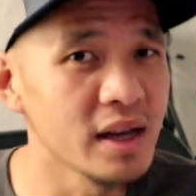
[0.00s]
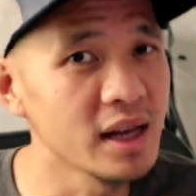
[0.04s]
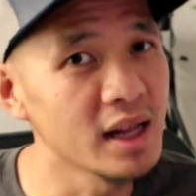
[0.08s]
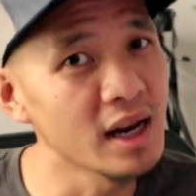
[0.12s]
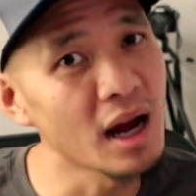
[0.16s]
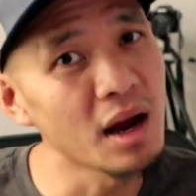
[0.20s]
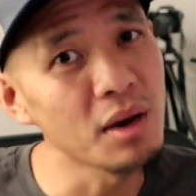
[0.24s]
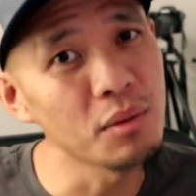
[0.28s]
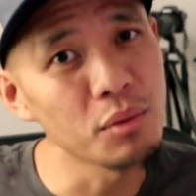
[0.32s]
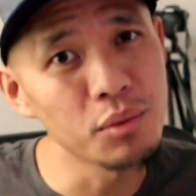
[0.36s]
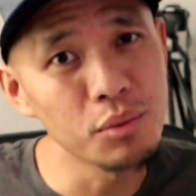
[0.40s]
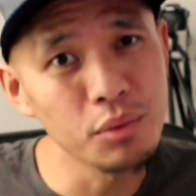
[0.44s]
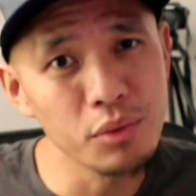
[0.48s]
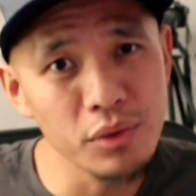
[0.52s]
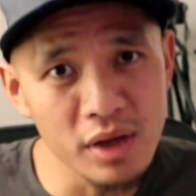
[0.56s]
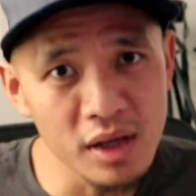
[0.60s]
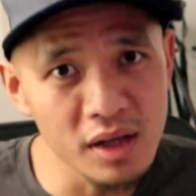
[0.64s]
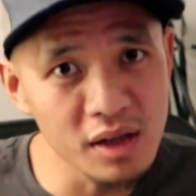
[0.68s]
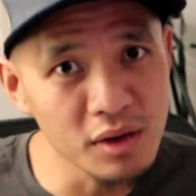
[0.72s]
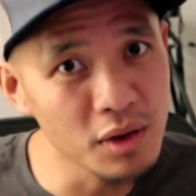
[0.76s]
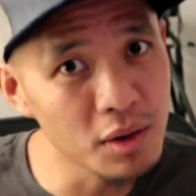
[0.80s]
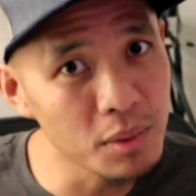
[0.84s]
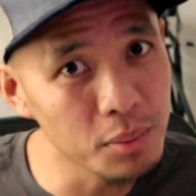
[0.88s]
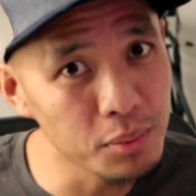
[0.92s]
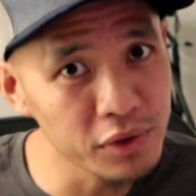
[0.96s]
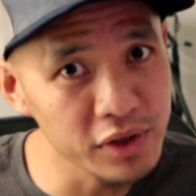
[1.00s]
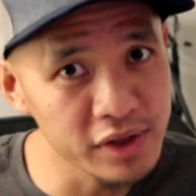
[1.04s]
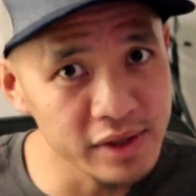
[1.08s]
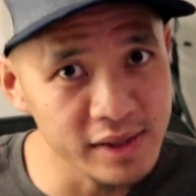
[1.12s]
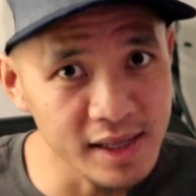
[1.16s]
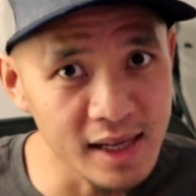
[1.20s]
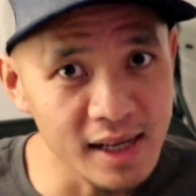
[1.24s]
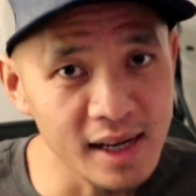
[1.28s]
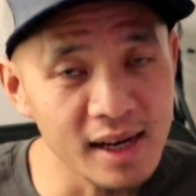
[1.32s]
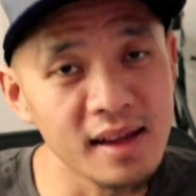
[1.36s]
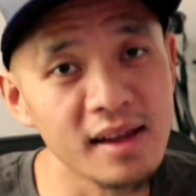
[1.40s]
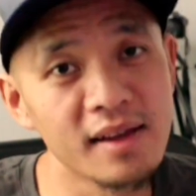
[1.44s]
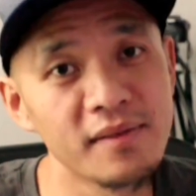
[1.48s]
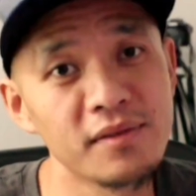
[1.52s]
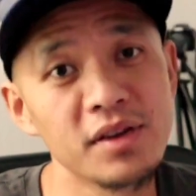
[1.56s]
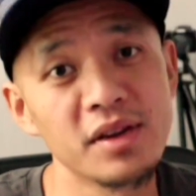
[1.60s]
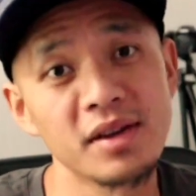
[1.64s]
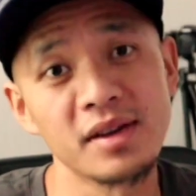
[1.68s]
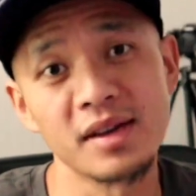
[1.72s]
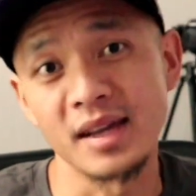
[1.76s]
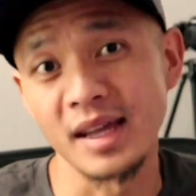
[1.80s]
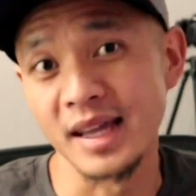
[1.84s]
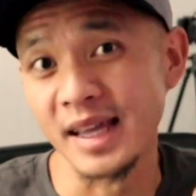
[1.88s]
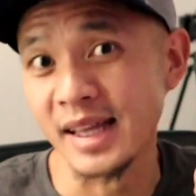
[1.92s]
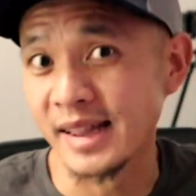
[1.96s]
and I really appreciate it if you
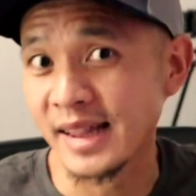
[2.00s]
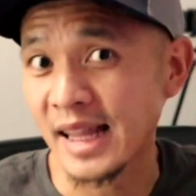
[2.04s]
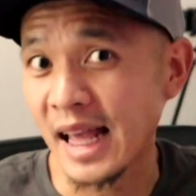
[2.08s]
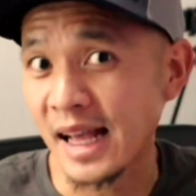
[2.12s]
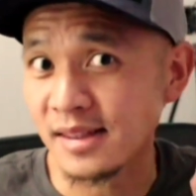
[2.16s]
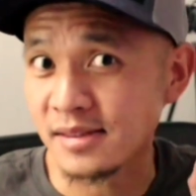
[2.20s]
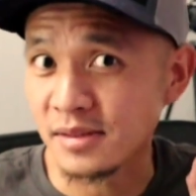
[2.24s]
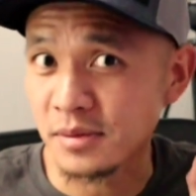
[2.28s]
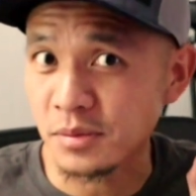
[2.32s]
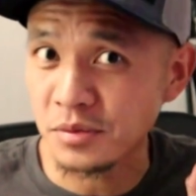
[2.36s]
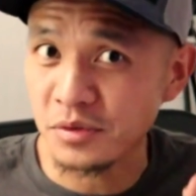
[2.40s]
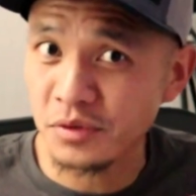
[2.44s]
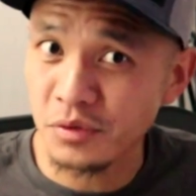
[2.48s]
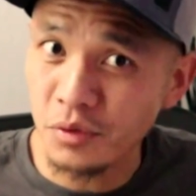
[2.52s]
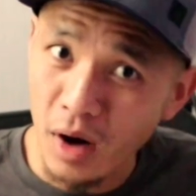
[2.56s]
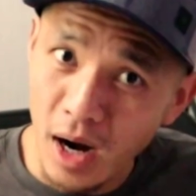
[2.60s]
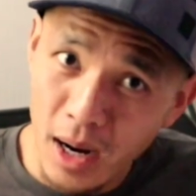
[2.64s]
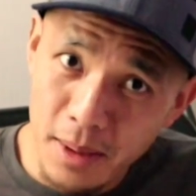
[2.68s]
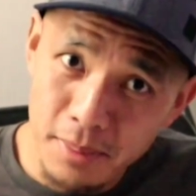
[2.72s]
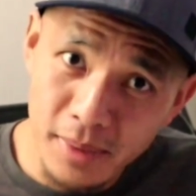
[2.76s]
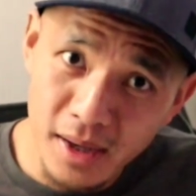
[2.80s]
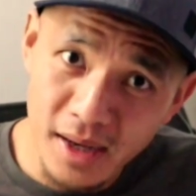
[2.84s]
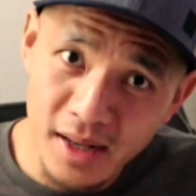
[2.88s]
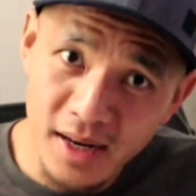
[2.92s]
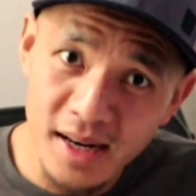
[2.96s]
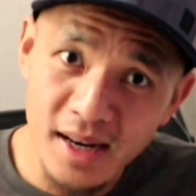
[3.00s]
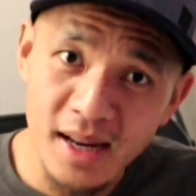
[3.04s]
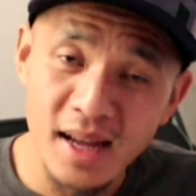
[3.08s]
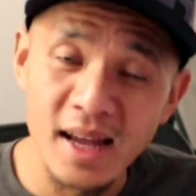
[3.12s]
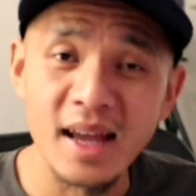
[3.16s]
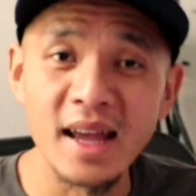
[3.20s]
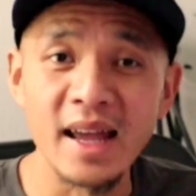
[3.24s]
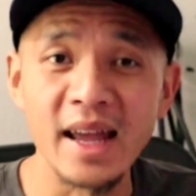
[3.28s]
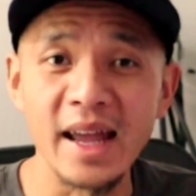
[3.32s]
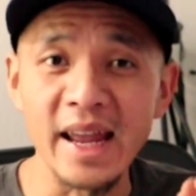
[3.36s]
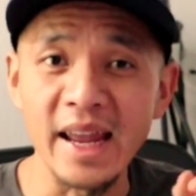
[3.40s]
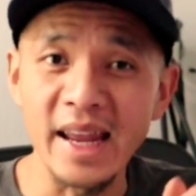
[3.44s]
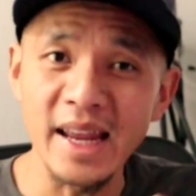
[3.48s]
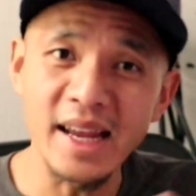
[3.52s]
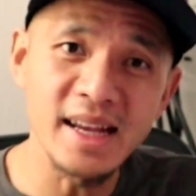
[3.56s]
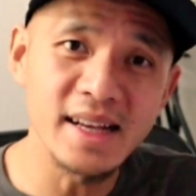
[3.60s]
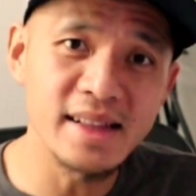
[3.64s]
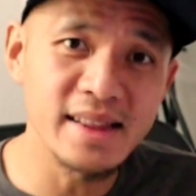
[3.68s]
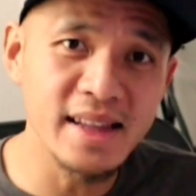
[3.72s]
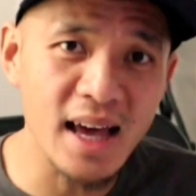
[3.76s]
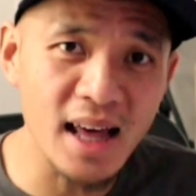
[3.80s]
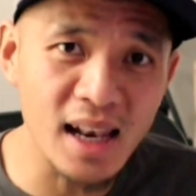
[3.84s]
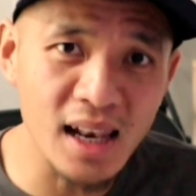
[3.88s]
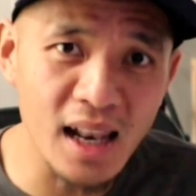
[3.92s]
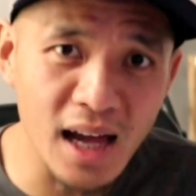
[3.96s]
could hit that subscribe button
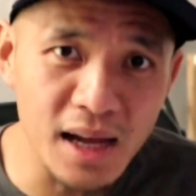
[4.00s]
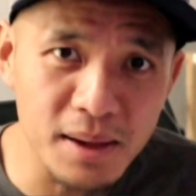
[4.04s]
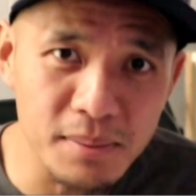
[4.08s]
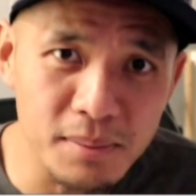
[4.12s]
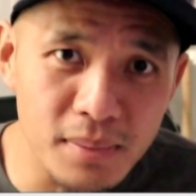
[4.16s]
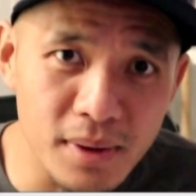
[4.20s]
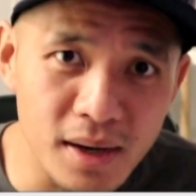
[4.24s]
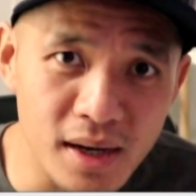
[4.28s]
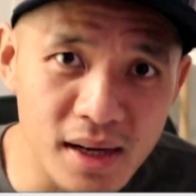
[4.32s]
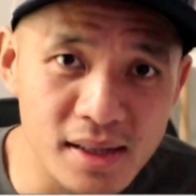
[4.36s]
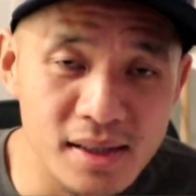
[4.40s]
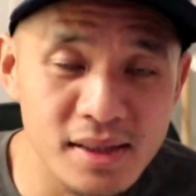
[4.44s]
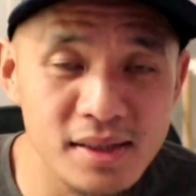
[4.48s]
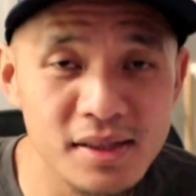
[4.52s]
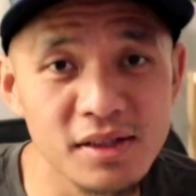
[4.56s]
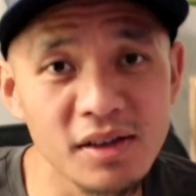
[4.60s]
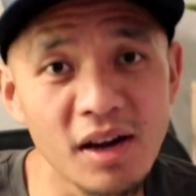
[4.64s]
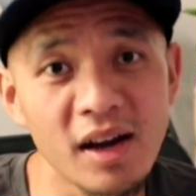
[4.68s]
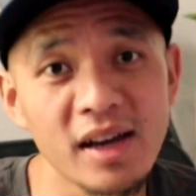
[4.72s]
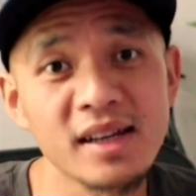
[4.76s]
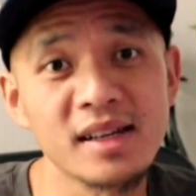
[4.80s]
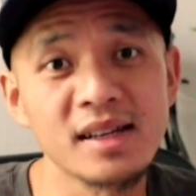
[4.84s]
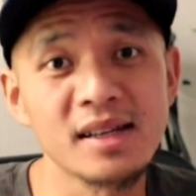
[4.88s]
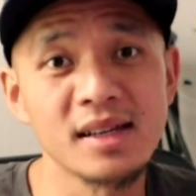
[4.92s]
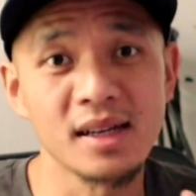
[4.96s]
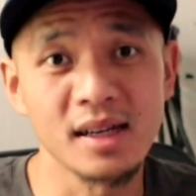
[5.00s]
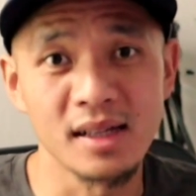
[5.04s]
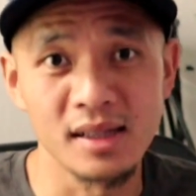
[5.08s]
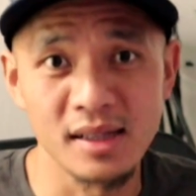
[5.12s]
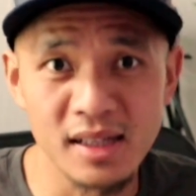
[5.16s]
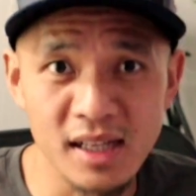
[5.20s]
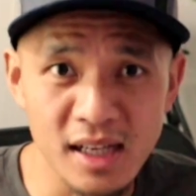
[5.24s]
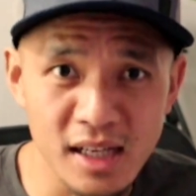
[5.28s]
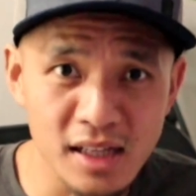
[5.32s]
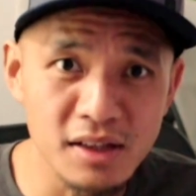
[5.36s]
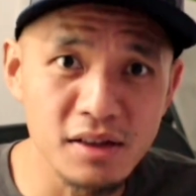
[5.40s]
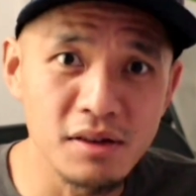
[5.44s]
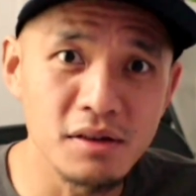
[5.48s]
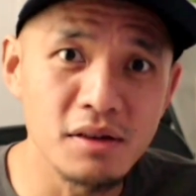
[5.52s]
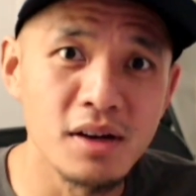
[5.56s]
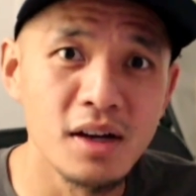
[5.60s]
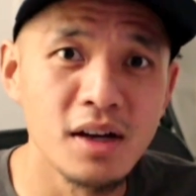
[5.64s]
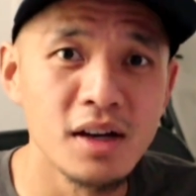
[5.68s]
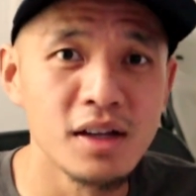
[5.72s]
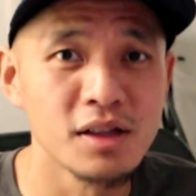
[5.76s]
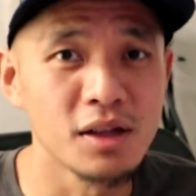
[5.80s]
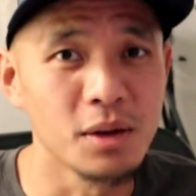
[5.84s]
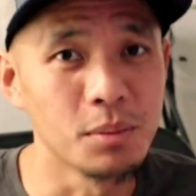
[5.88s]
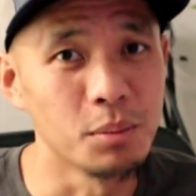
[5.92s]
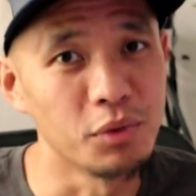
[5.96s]
and that like button so I could continue
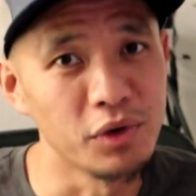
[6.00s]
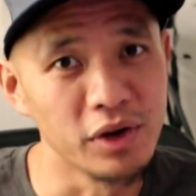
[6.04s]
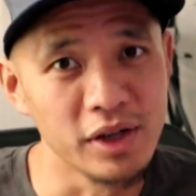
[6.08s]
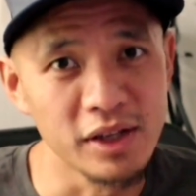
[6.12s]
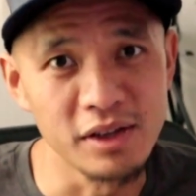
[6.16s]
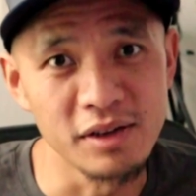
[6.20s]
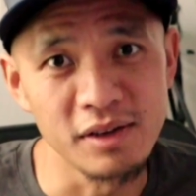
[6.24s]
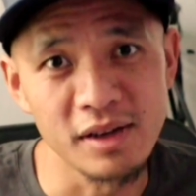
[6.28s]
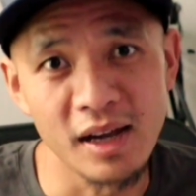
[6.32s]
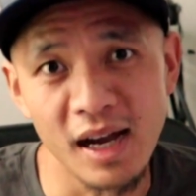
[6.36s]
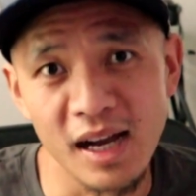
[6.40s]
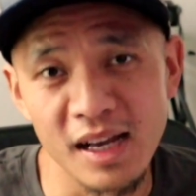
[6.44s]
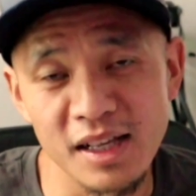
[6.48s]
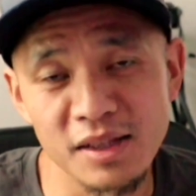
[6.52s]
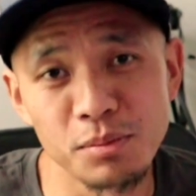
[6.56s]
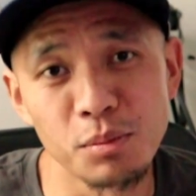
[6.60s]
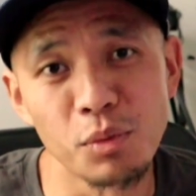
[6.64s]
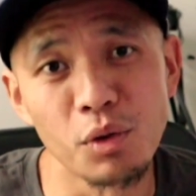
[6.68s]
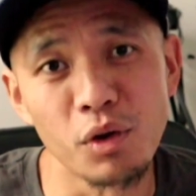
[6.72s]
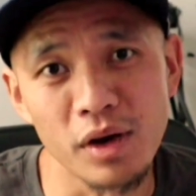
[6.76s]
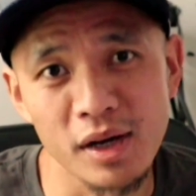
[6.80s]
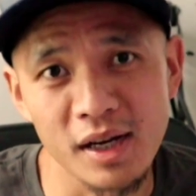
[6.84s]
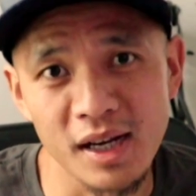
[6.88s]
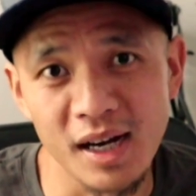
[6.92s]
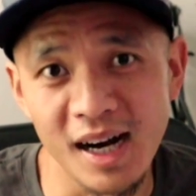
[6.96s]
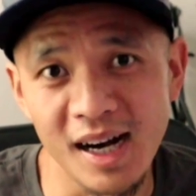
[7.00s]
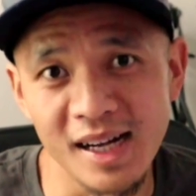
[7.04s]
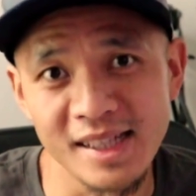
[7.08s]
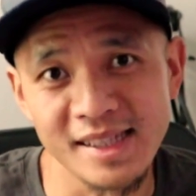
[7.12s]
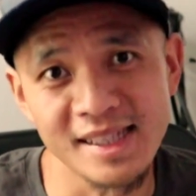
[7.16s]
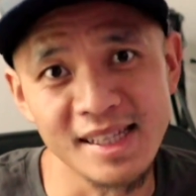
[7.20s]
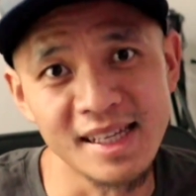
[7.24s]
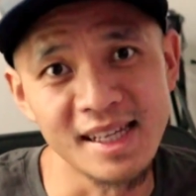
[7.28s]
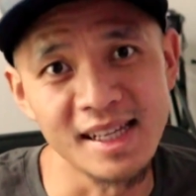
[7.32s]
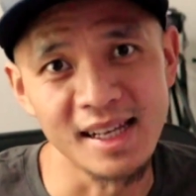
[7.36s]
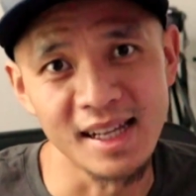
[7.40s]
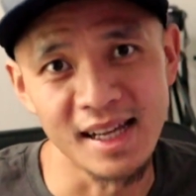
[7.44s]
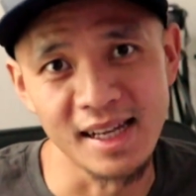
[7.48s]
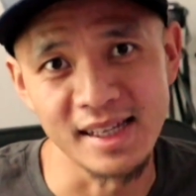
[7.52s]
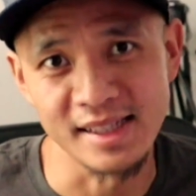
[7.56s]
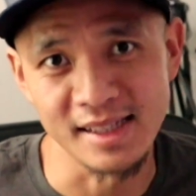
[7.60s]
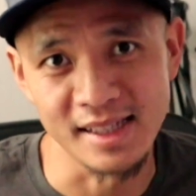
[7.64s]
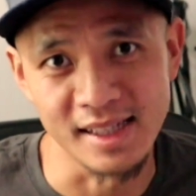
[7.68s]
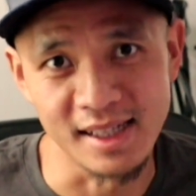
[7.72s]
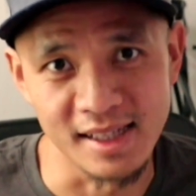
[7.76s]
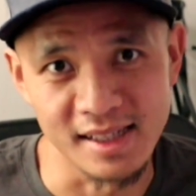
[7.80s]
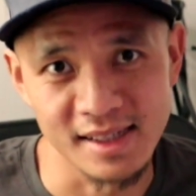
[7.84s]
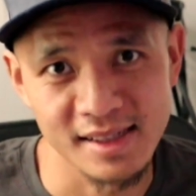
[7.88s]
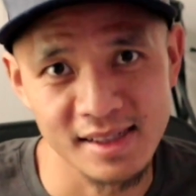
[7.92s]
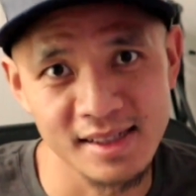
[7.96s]
to bring you guys more content like
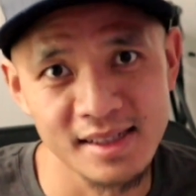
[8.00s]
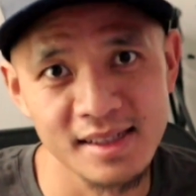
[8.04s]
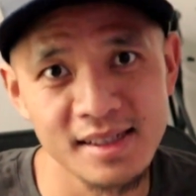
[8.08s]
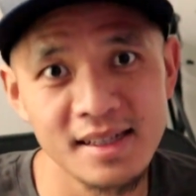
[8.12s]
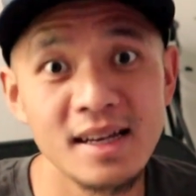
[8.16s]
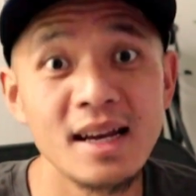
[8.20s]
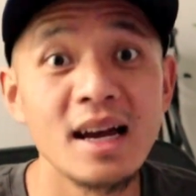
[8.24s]
this.